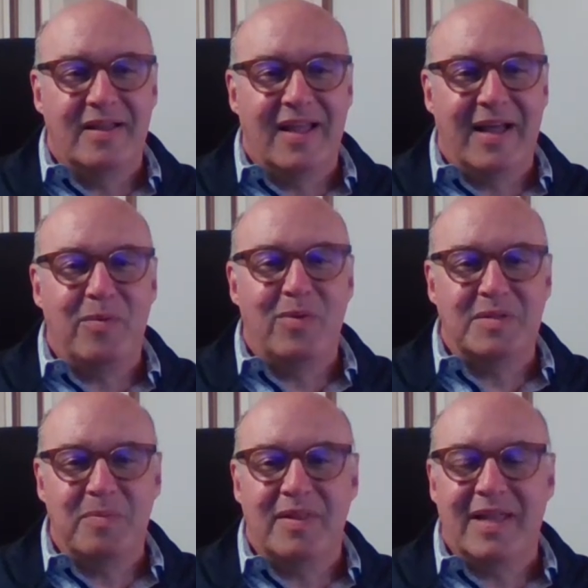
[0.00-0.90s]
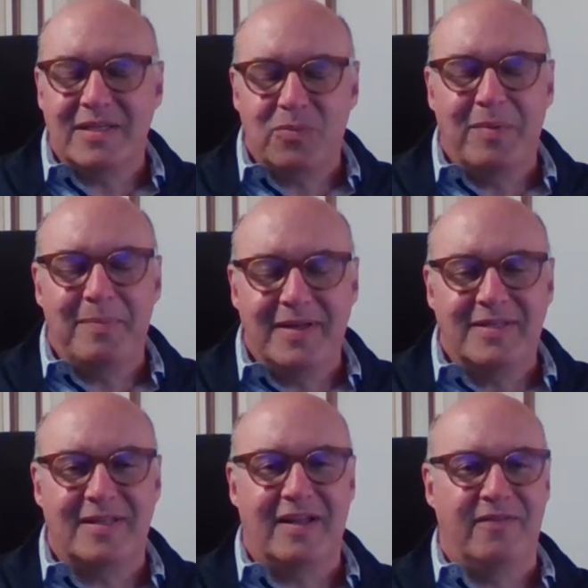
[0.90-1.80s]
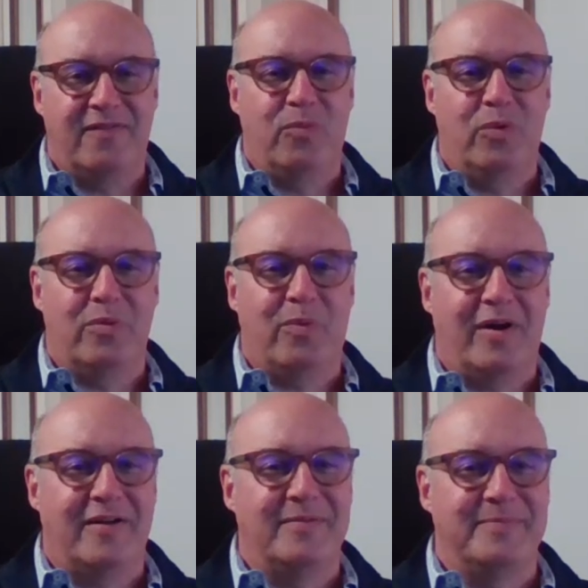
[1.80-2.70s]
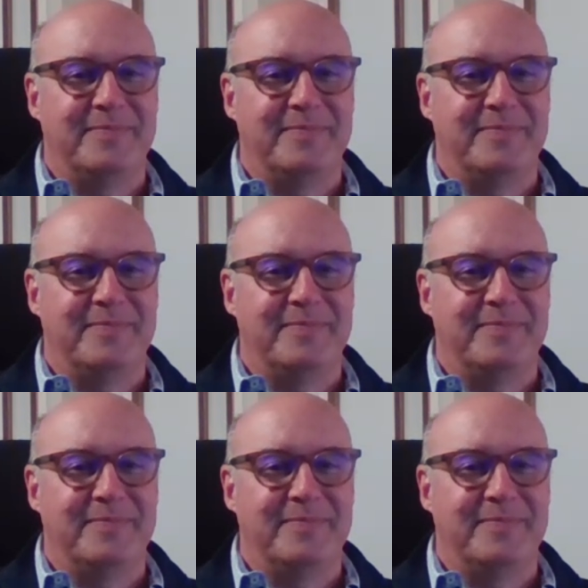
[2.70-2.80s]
that's what makes life worthwhile.